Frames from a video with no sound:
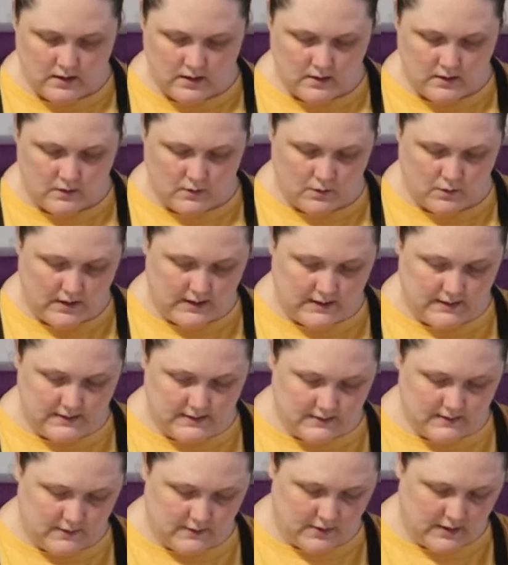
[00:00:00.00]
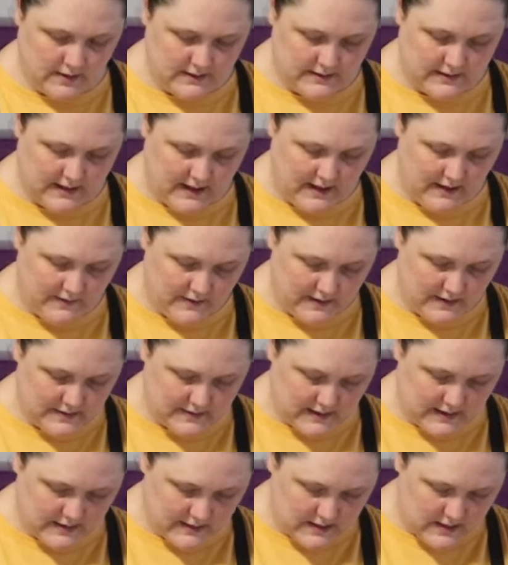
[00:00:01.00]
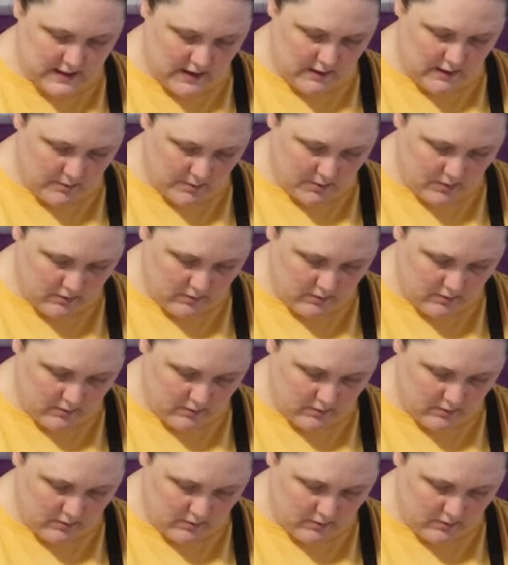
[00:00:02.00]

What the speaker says: or is, not is a, that sounds terrible.